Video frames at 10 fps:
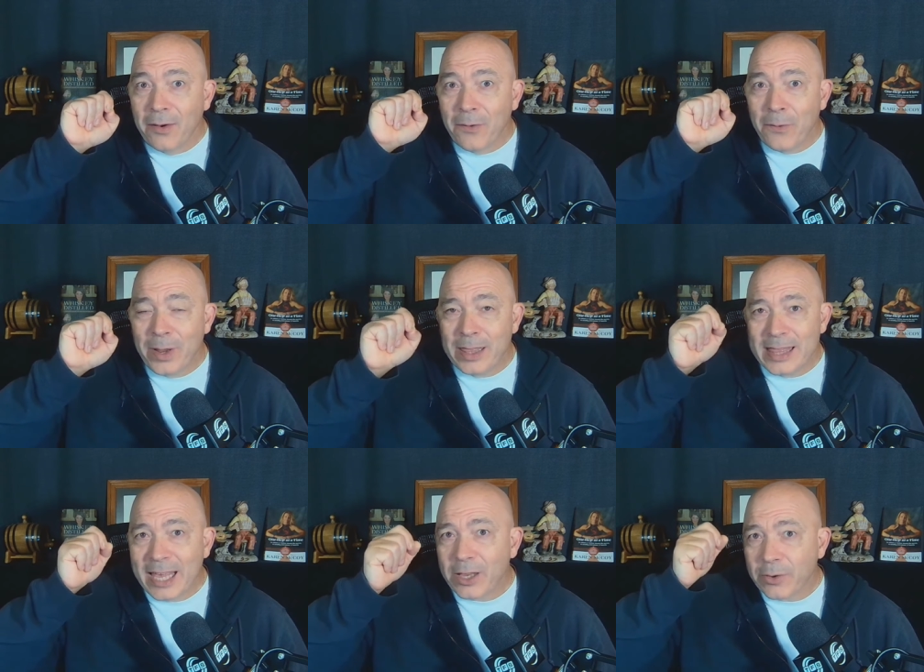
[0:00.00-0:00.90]
we
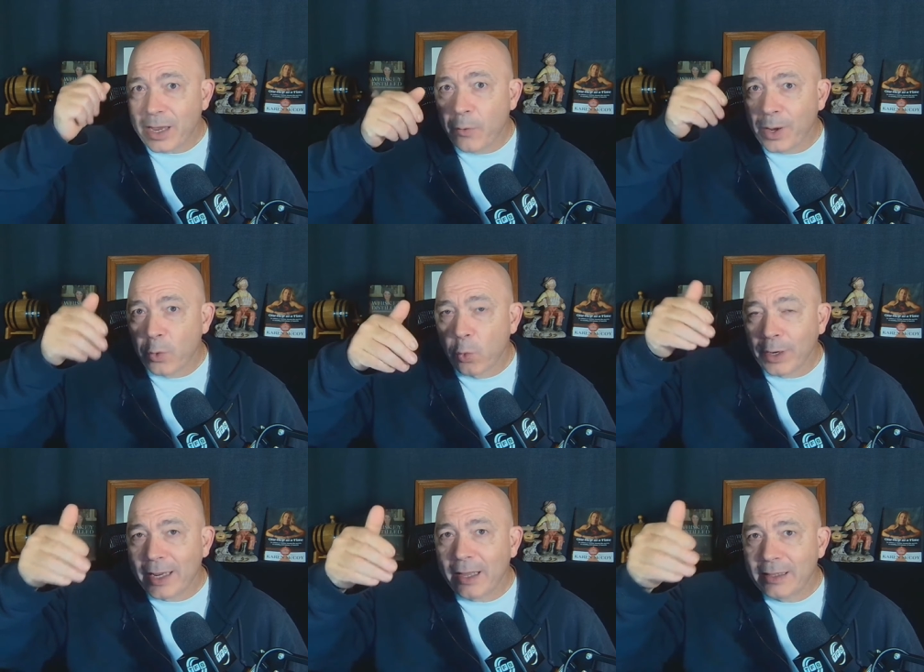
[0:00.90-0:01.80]
think, okay, we can
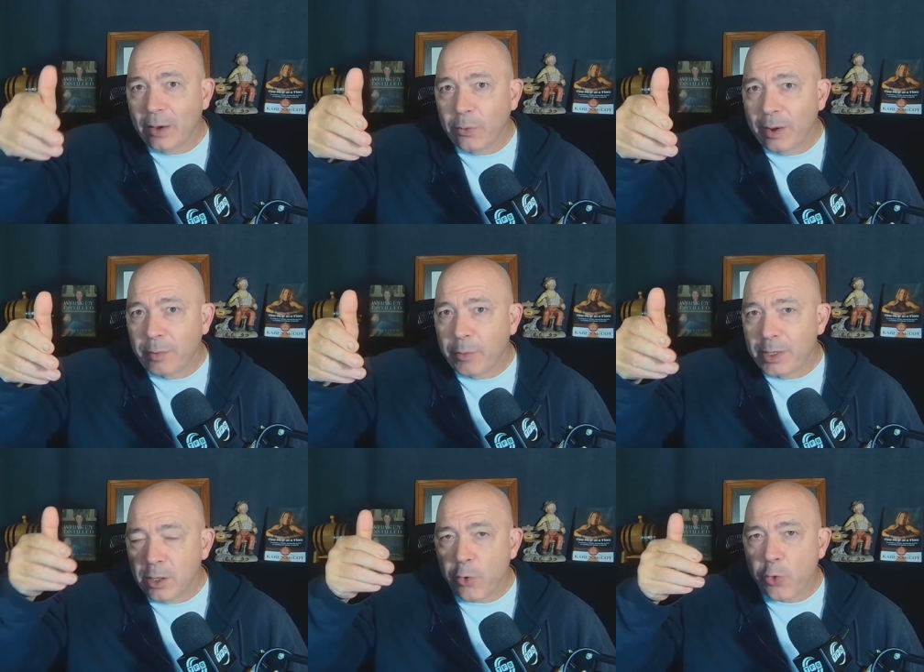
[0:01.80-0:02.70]
work out that way, but we
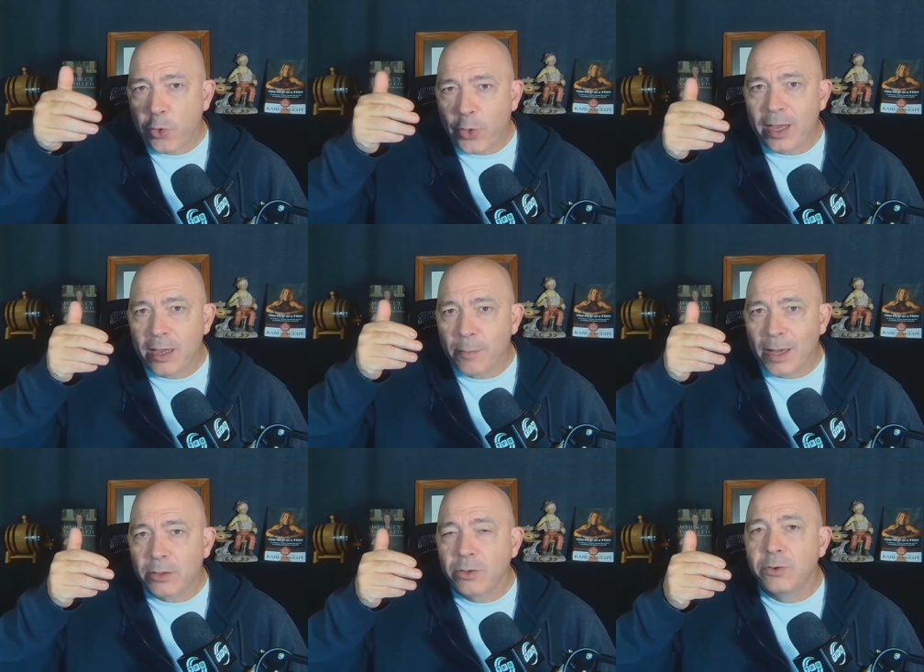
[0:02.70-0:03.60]
don't think
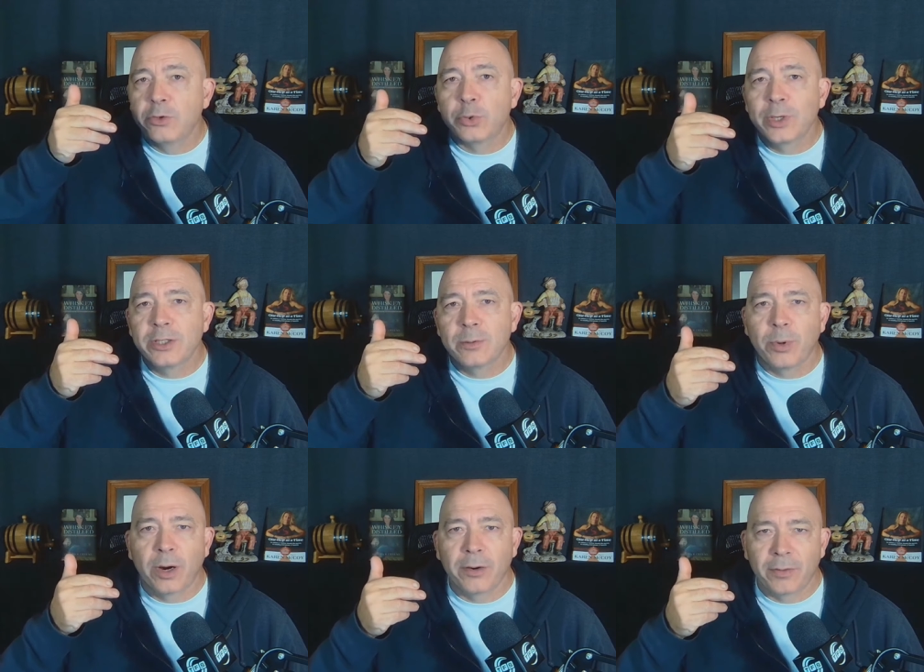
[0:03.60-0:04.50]
about the nutrition
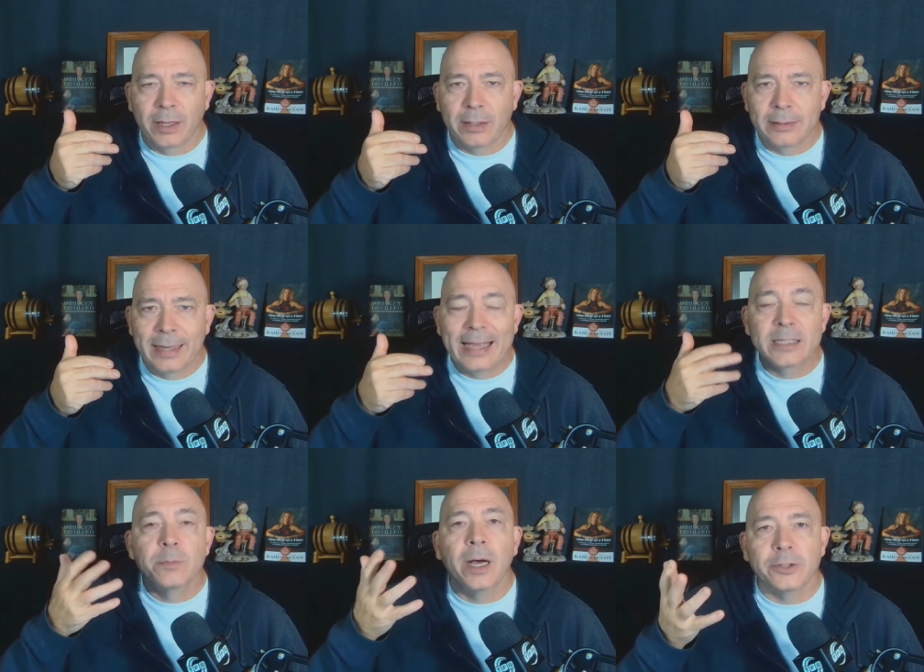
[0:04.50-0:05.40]
part of things
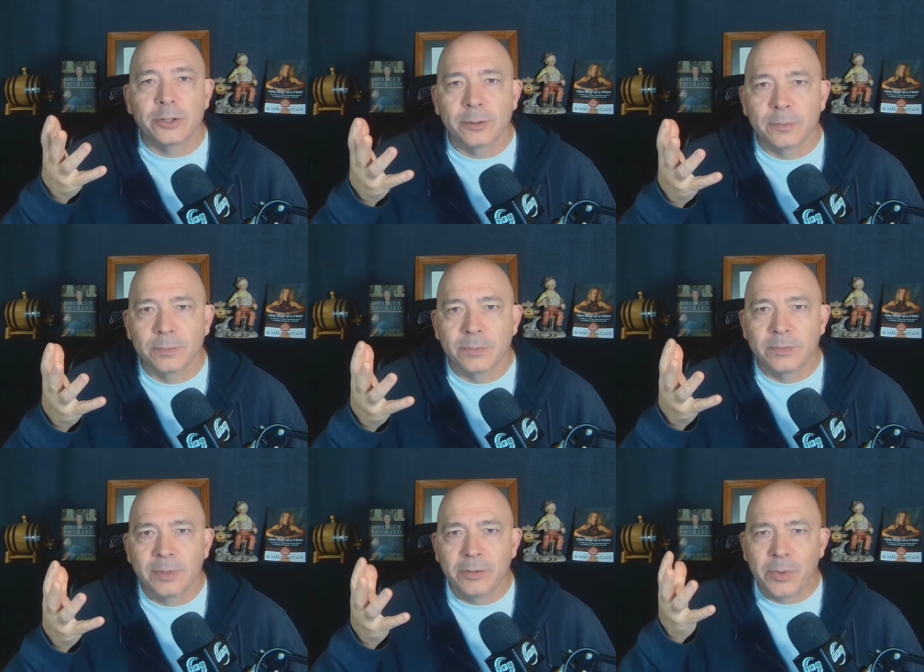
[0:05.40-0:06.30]
as much.
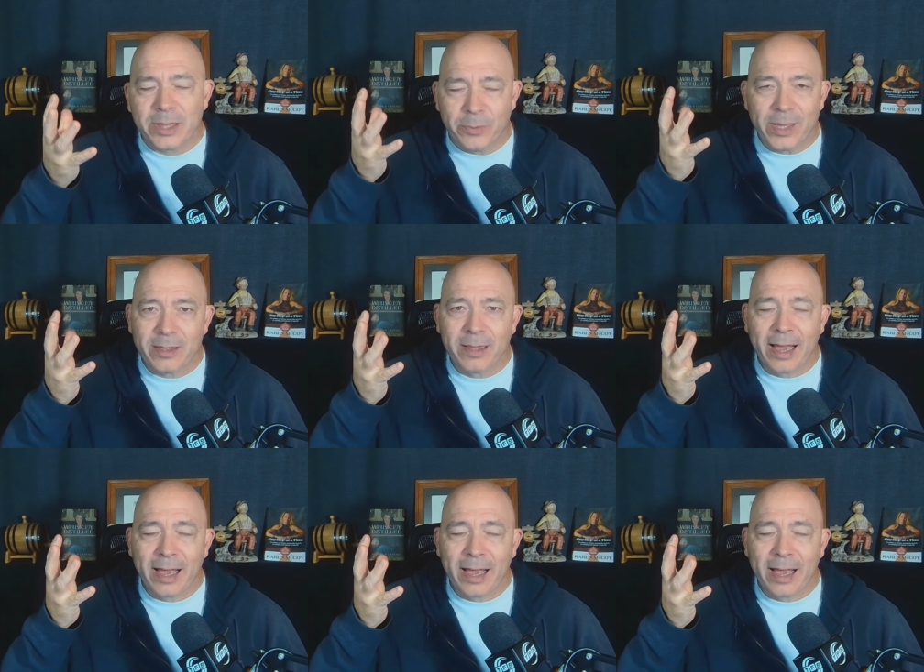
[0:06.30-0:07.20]
I eh, mean, we, we,
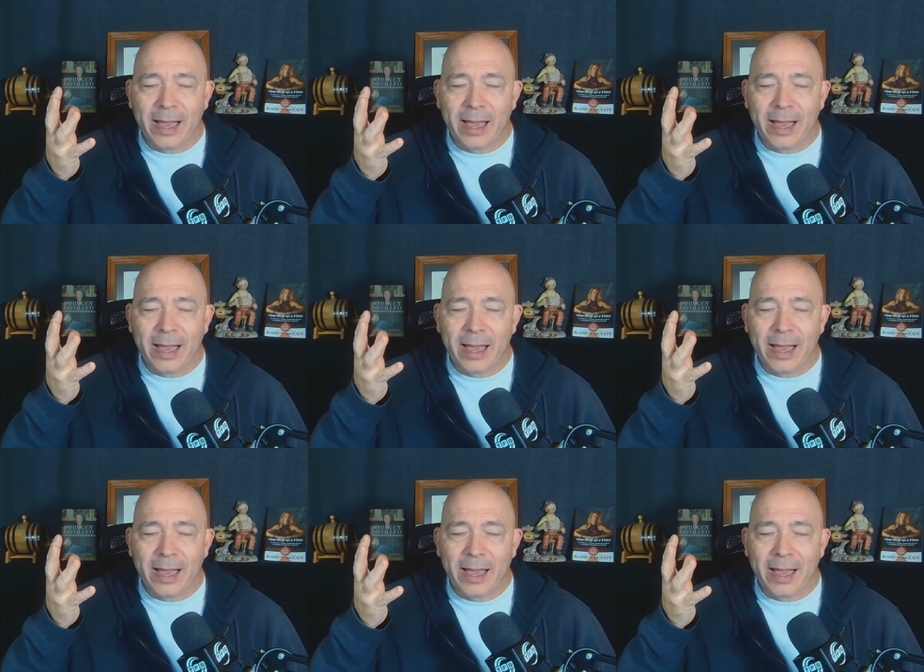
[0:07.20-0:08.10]
I, I,
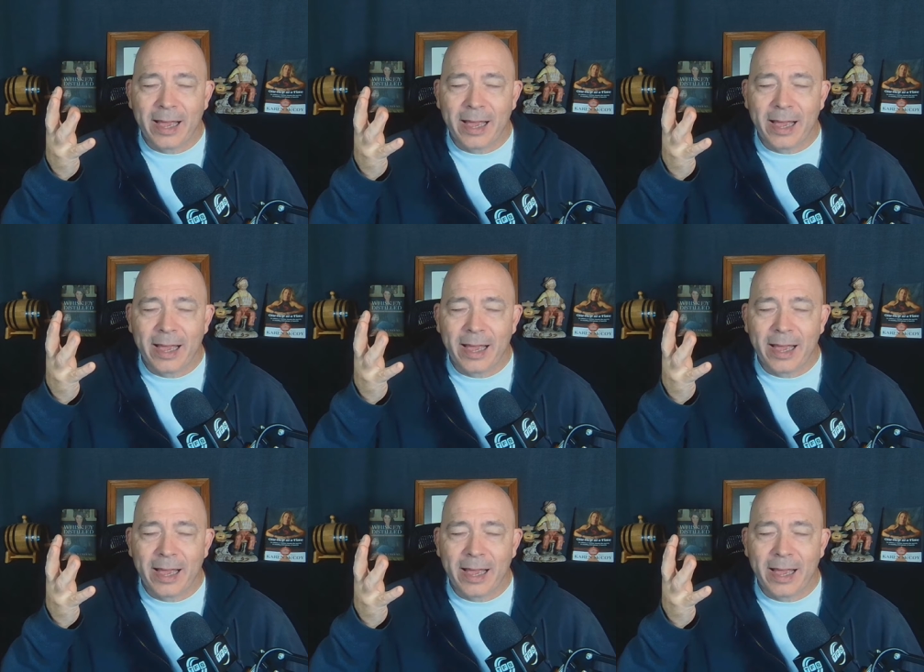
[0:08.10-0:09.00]
I shouldn't say we don't
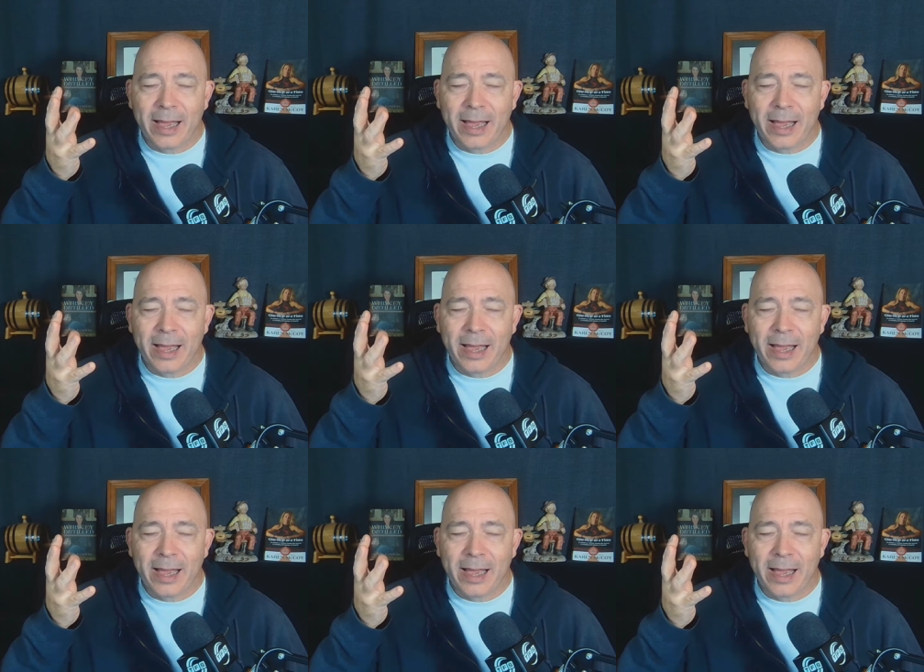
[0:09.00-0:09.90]
think about it. We do think
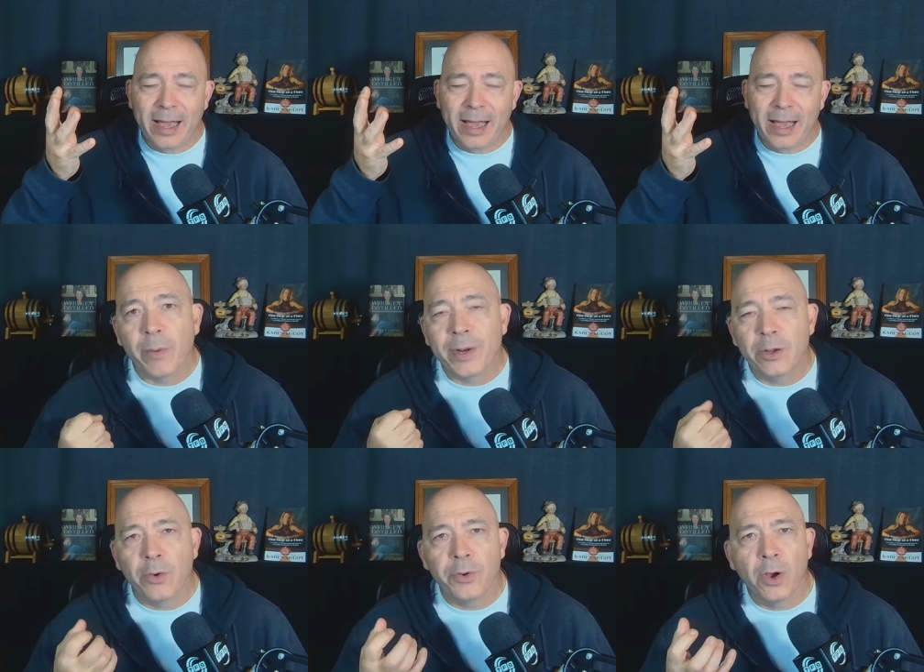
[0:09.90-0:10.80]
about it, but we
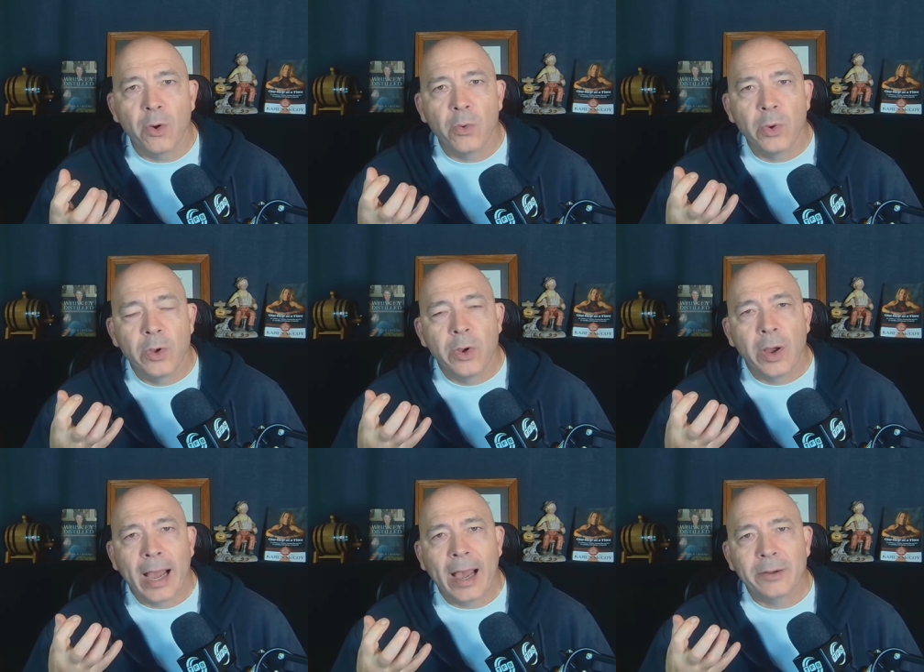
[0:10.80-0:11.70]
don't know
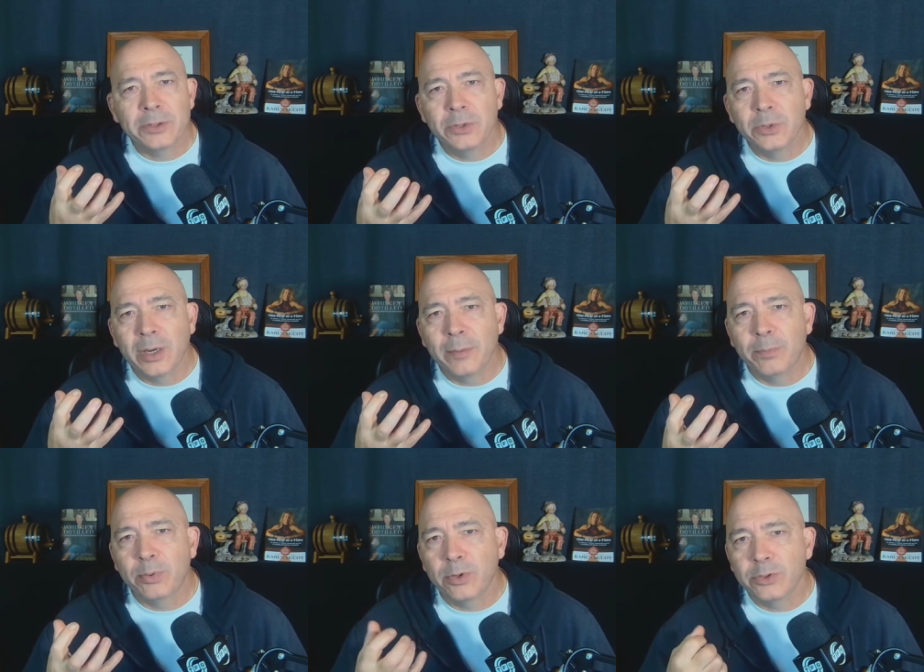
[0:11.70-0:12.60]
how to
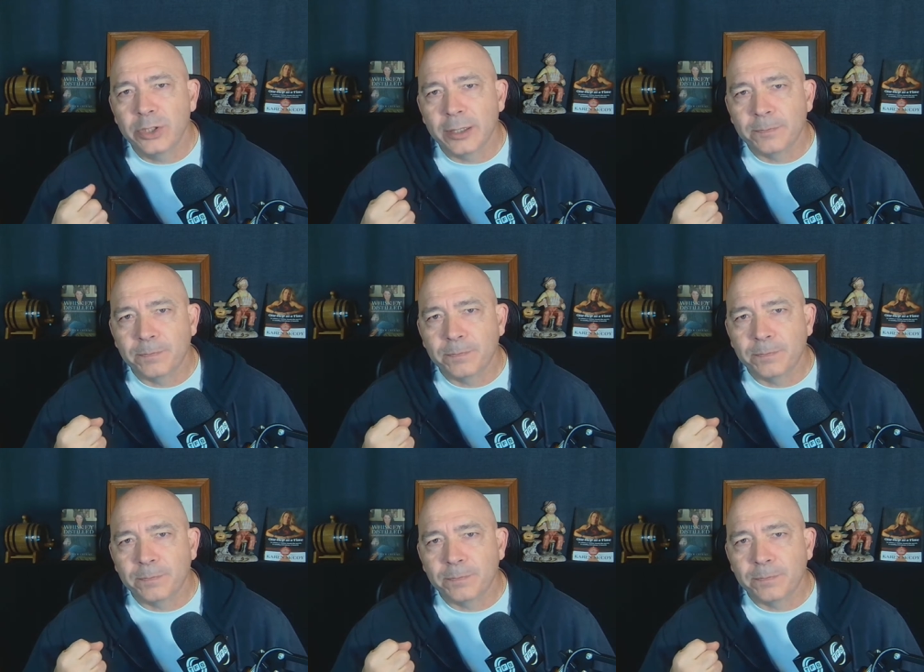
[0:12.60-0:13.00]
approach it.